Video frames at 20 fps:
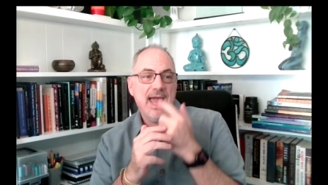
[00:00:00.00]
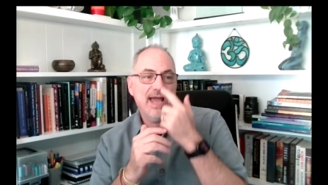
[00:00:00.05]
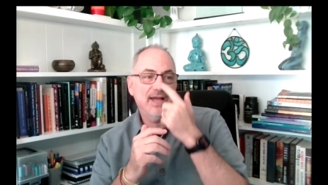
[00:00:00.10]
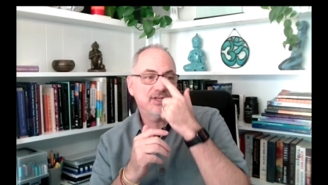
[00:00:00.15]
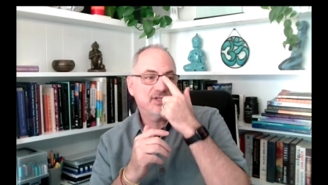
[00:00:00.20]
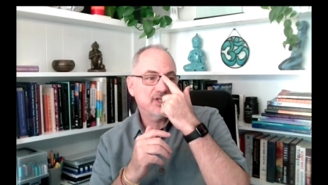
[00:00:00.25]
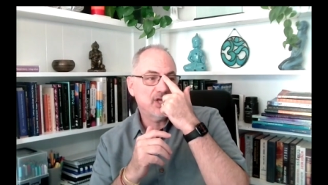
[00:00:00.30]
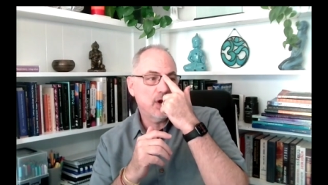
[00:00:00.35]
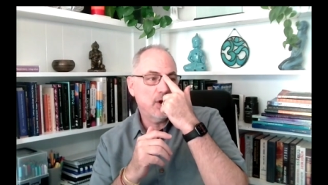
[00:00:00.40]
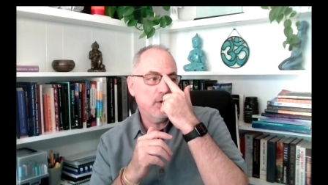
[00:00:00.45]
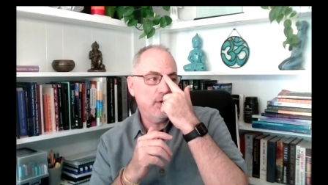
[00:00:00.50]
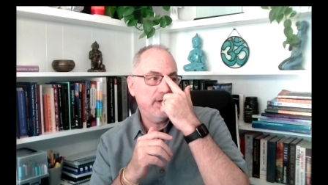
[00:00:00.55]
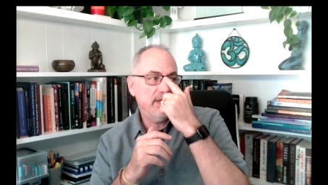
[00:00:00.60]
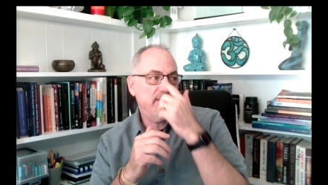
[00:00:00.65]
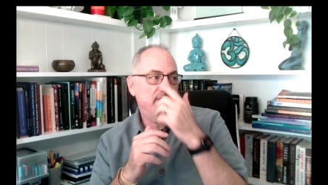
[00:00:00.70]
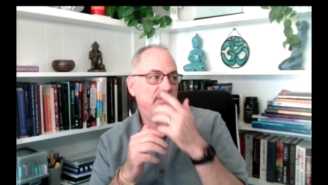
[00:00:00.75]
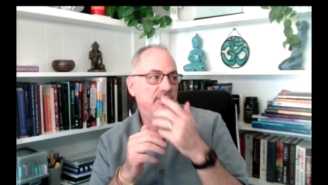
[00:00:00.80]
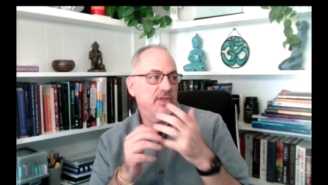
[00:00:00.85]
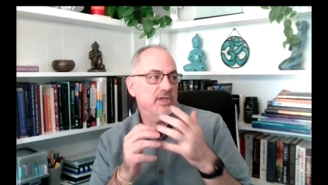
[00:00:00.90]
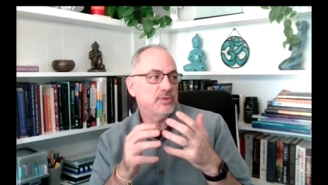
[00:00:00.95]
And so
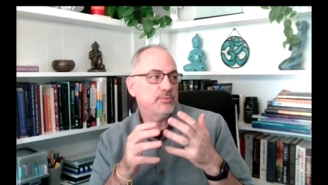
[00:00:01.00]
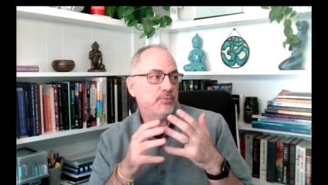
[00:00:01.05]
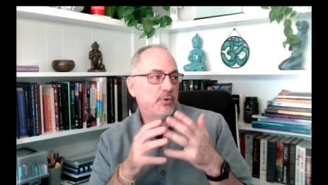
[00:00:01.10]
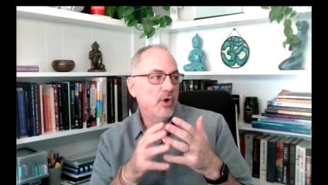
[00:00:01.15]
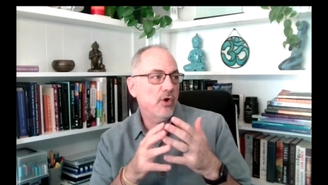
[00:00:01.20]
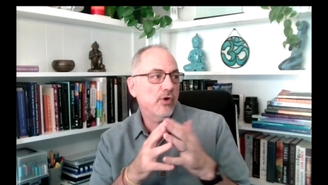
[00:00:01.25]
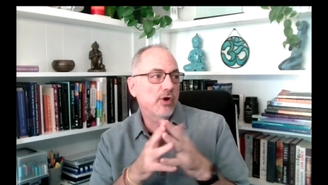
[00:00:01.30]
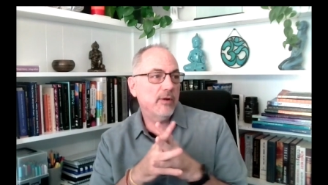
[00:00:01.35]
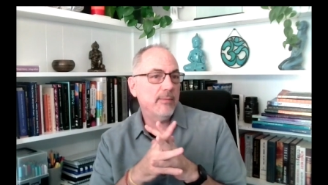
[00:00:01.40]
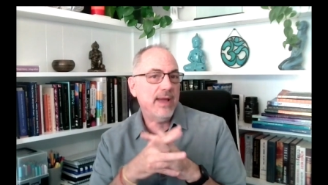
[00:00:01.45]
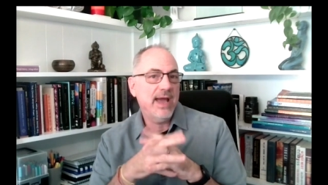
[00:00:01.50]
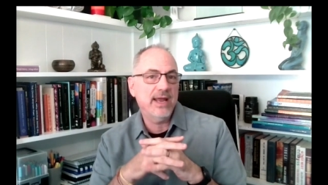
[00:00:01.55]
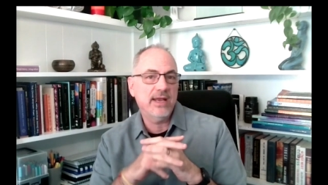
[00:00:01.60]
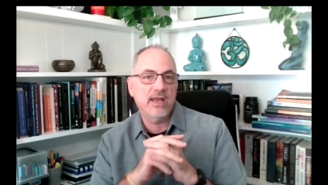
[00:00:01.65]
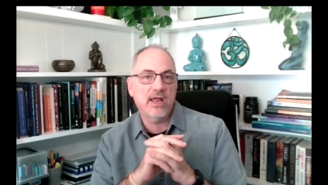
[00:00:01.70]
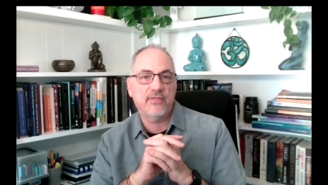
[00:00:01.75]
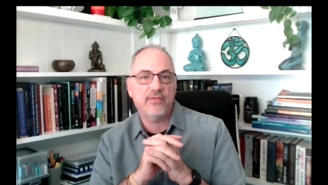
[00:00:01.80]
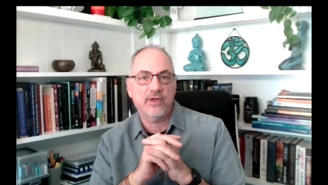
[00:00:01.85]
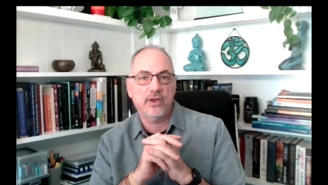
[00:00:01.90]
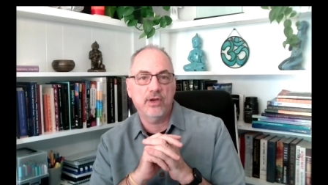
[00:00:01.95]
it, this program had
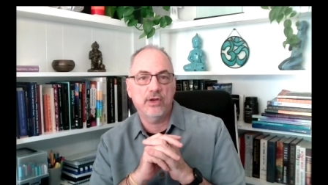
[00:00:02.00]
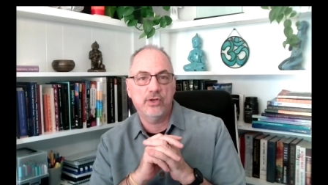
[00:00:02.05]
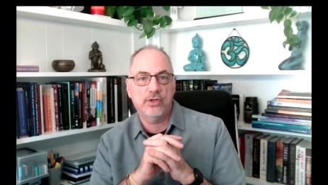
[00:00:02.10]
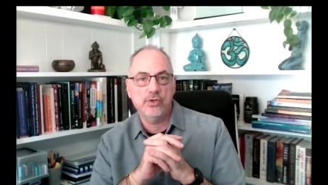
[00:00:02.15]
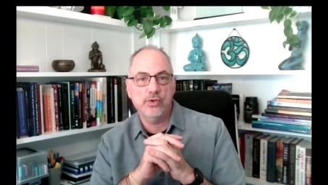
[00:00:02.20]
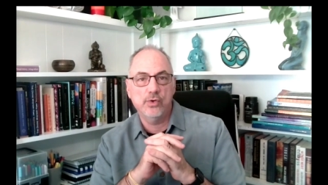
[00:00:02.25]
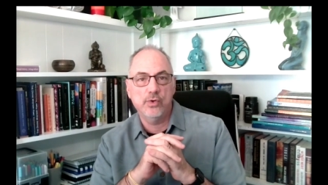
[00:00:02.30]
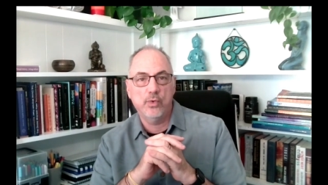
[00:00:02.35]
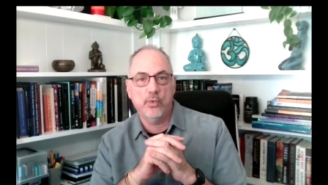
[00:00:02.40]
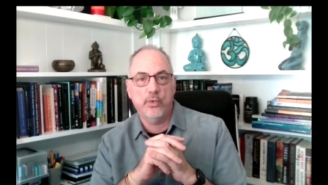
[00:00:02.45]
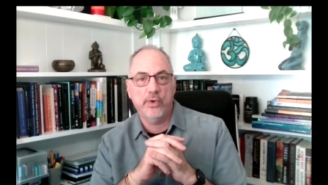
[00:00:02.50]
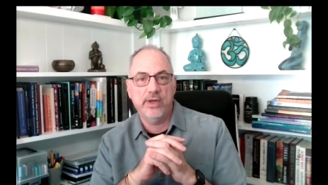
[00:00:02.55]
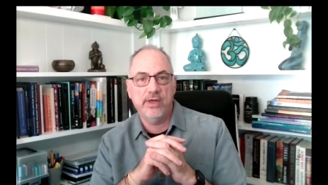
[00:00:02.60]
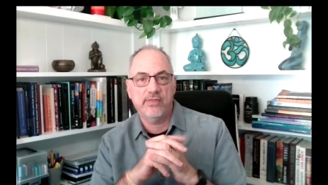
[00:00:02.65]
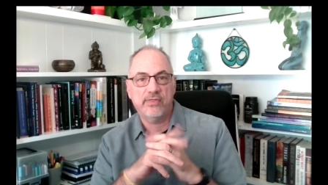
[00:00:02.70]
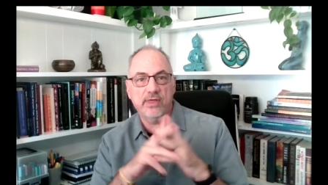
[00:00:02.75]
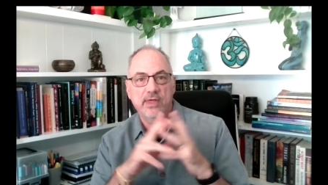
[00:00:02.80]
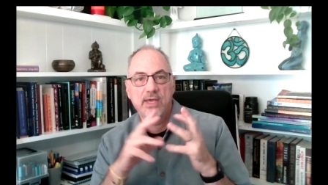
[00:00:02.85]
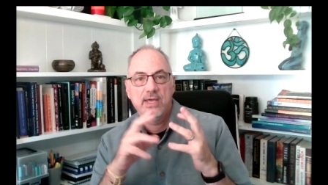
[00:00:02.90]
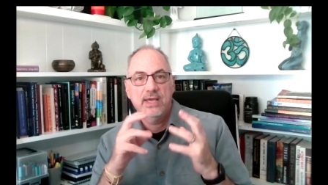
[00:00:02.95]
nothing to do
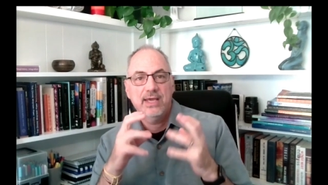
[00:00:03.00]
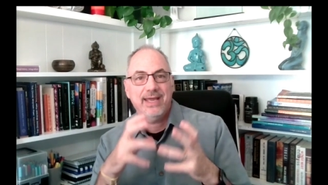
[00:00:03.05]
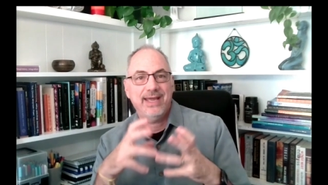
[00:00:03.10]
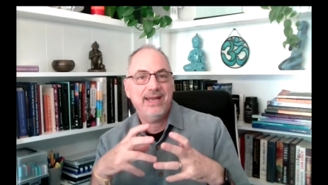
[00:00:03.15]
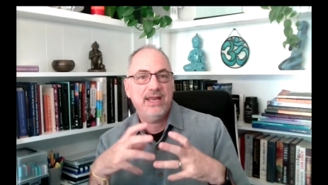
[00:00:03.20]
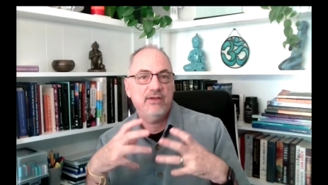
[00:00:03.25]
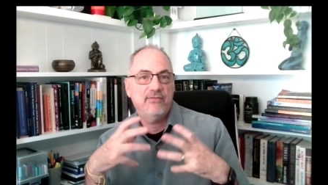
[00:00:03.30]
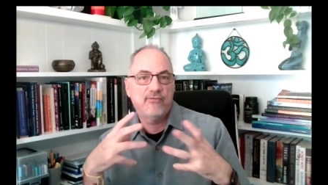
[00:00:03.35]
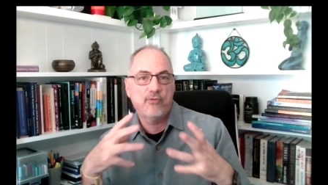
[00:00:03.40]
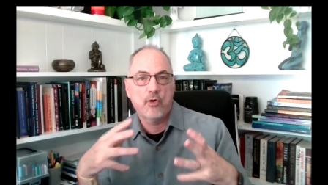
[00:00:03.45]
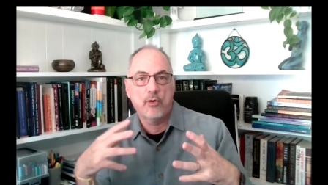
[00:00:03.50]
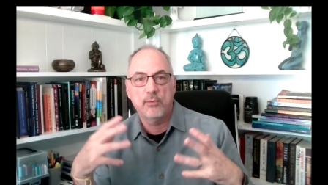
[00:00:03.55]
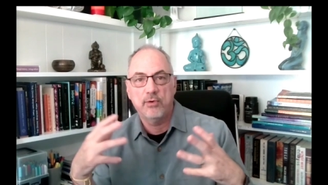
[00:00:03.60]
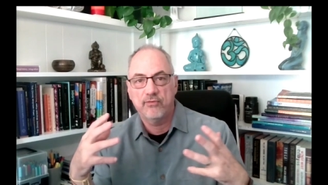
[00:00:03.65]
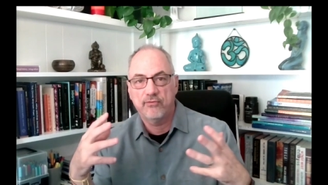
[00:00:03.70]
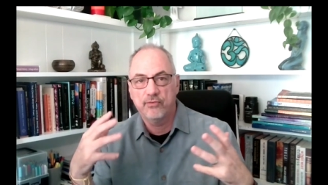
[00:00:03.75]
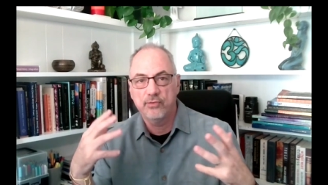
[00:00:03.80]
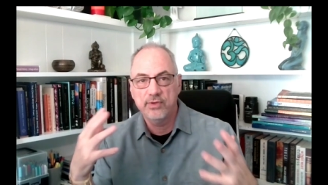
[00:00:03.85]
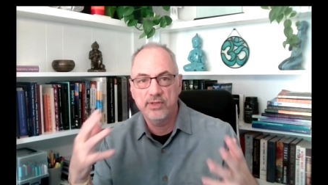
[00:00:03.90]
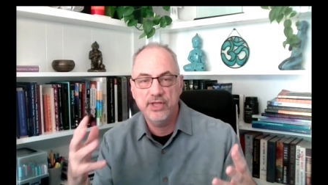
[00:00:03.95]
with any form
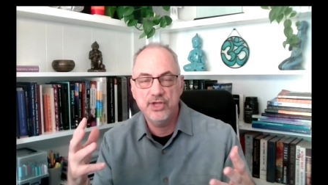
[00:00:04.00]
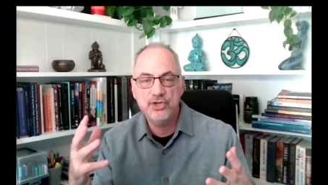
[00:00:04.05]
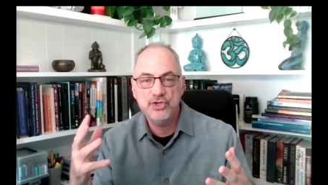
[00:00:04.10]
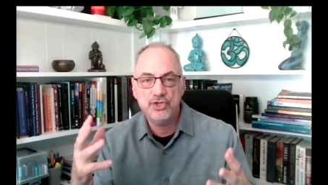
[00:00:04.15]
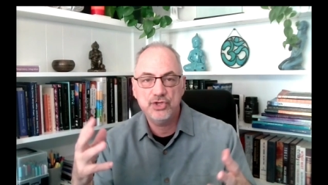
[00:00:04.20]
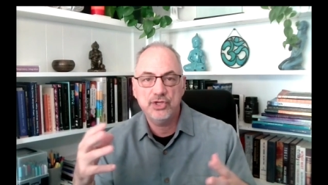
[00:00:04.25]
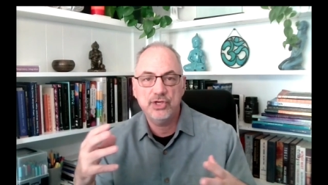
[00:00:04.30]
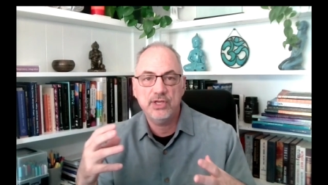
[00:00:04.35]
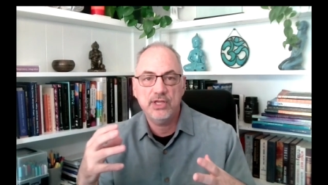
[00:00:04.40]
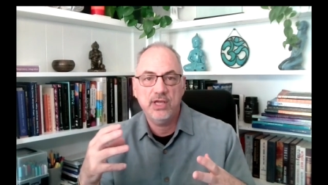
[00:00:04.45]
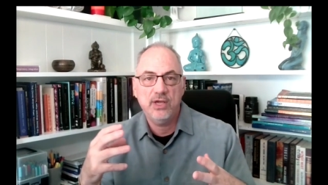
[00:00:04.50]
of religion,